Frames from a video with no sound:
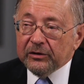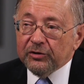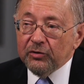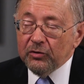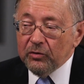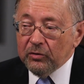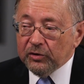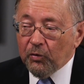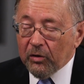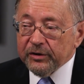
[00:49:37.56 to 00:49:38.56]

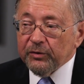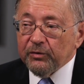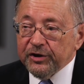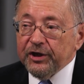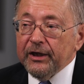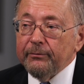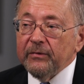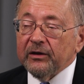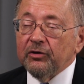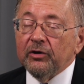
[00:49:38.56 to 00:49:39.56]
towards a regime
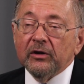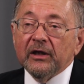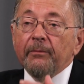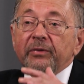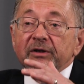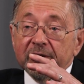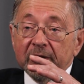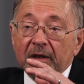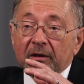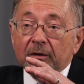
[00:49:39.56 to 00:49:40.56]
that could encompass
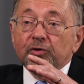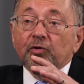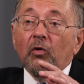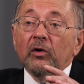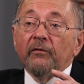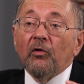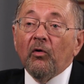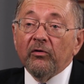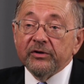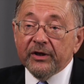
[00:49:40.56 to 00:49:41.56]
control of
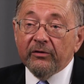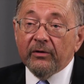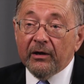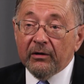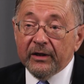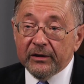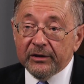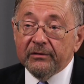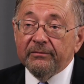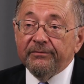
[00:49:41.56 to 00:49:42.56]
all those other
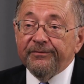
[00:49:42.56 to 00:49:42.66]
areas.